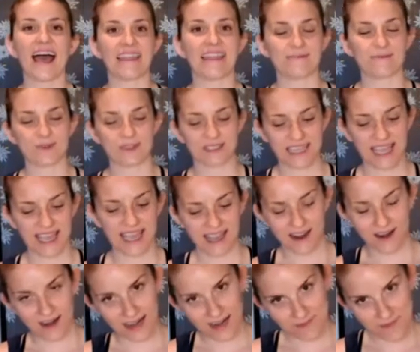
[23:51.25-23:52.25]
And then we'll take
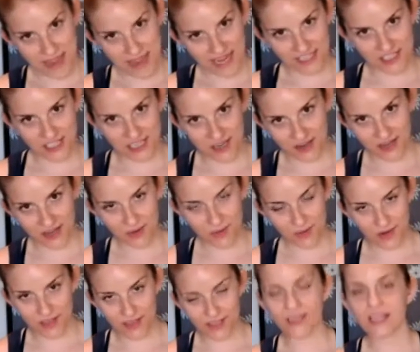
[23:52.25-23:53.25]
our imaginary
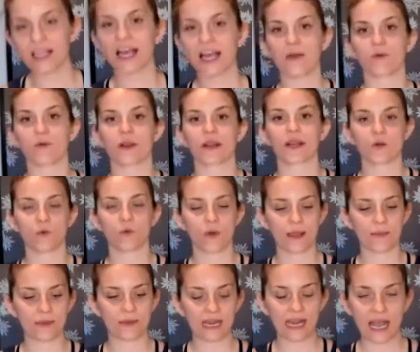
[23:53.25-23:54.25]
oil and we're gonna
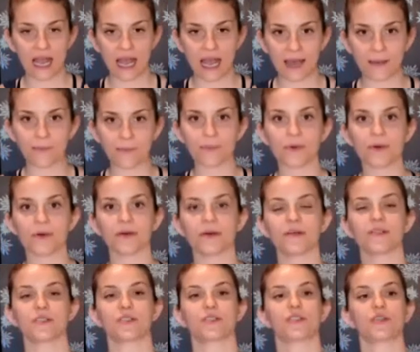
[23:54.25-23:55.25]
wipe it up
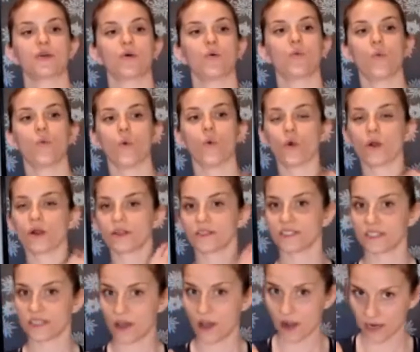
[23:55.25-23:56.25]

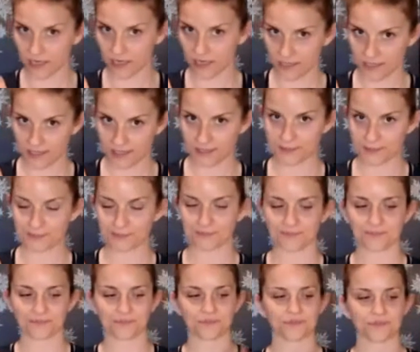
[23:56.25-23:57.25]
towards the heart,
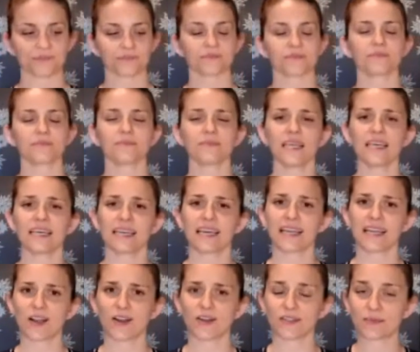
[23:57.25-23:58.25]

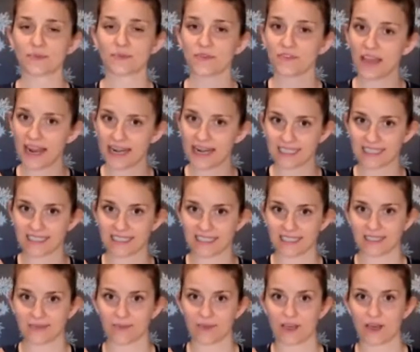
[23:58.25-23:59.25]
getting our lymphatic
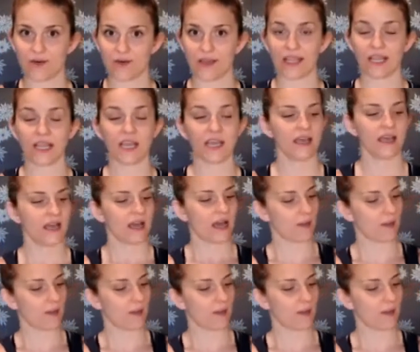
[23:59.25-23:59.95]
system going.